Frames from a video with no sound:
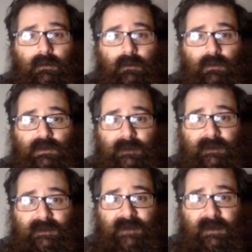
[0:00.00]
which
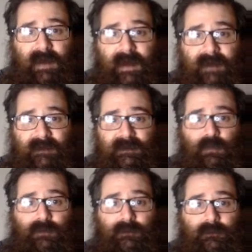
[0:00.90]
means that 9 is
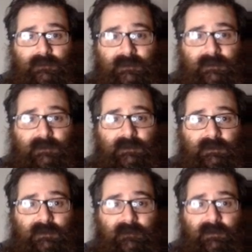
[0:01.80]
equal to 6,
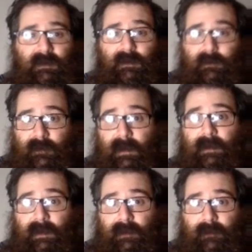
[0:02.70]
7, 8,
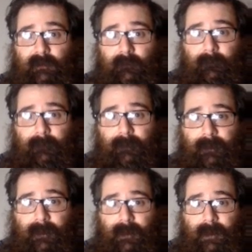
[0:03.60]
9a.
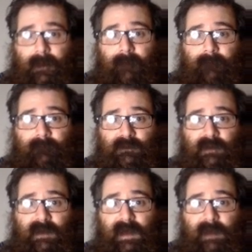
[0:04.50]
So then a